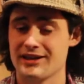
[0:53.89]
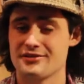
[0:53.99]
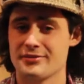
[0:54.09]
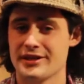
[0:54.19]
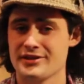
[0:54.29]
When
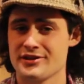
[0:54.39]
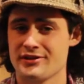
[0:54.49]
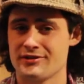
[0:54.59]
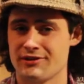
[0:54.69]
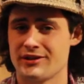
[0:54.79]
they
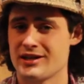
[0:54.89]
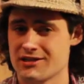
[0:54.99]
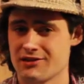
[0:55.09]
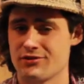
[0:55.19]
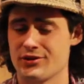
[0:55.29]
turn it
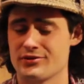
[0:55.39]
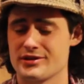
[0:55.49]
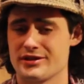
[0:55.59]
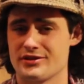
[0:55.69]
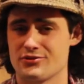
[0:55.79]
on, Arsenal
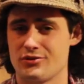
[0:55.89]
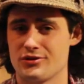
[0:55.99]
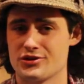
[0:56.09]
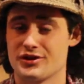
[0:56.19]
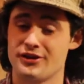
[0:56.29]
are a good
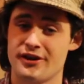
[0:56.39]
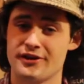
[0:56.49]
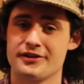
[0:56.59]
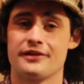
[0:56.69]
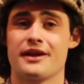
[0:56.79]
side to watch.
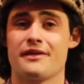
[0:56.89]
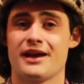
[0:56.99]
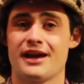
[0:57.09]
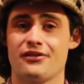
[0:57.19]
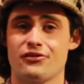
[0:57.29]
United, on
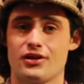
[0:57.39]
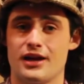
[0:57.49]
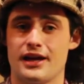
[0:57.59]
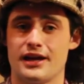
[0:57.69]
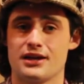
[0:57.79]
the other
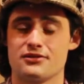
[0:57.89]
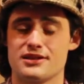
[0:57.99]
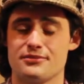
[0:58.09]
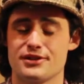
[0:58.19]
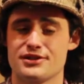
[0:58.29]
hand,
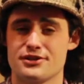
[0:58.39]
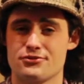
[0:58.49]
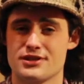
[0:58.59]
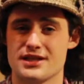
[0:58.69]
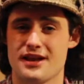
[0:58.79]
got done by
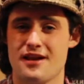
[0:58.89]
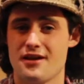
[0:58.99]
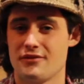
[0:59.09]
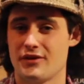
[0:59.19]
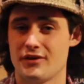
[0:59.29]

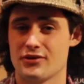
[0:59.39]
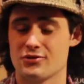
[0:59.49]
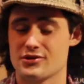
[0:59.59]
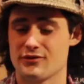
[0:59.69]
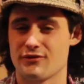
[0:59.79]
Chelsea
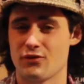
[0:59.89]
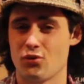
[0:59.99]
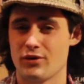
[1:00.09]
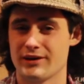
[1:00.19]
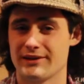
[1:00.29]

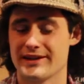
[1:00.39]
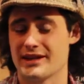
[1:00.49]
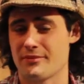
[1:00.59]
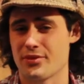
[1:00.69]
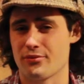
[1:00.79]
5-4 in
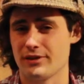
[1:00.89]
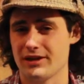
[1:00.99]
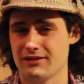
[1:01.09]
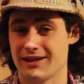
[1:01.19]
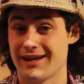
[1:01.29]
a League Cup
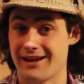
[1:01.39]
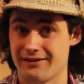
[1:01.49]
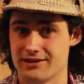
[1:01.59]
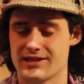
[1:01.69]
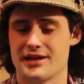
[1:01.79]
thriller,
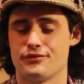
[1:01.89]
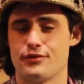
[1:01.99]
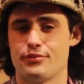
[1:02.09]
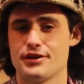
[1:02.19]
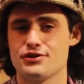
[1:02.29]
again at
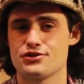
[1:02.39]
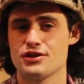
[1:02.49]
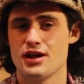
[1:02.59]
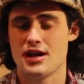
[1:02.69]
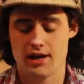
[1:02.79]
Stamford
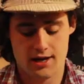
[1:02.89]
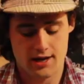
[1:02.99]
Bridge.